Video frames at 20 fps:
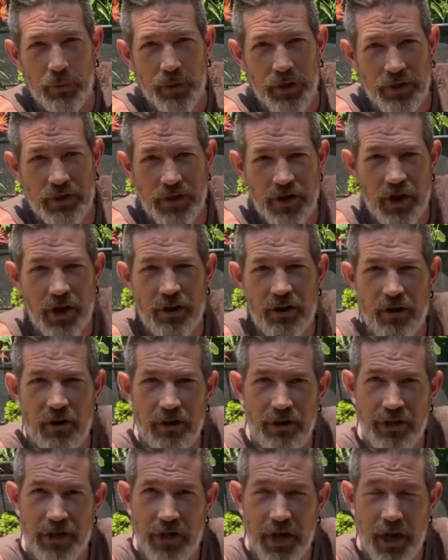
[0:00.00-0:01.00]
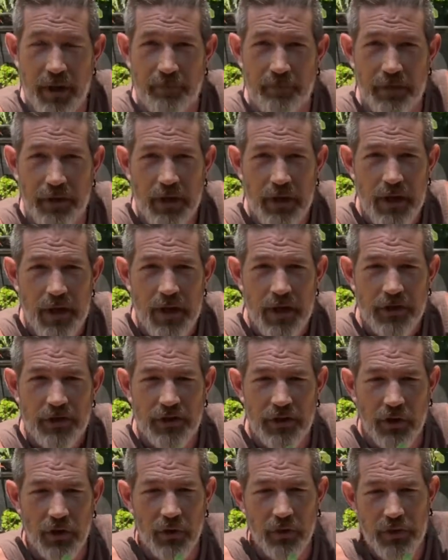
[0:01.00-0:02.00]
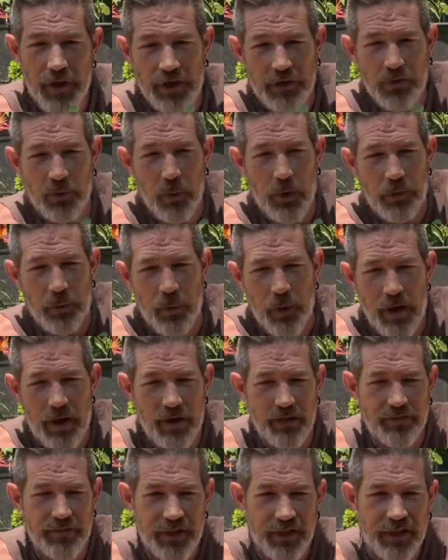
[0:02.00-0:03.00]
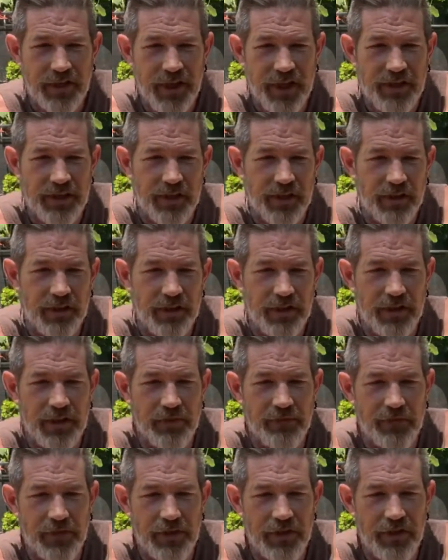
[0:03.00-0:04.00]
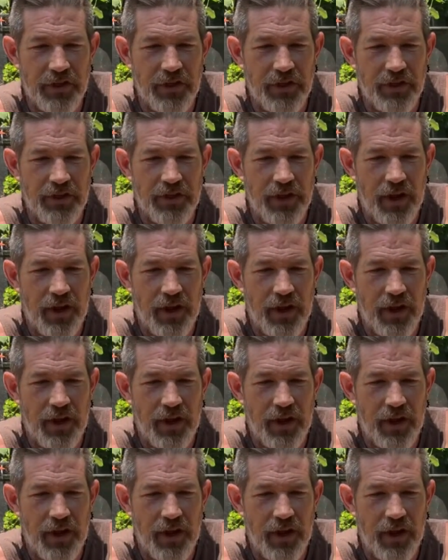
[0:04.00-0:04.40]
it. It's not heart-shaped. So that's one way of detecting the differences.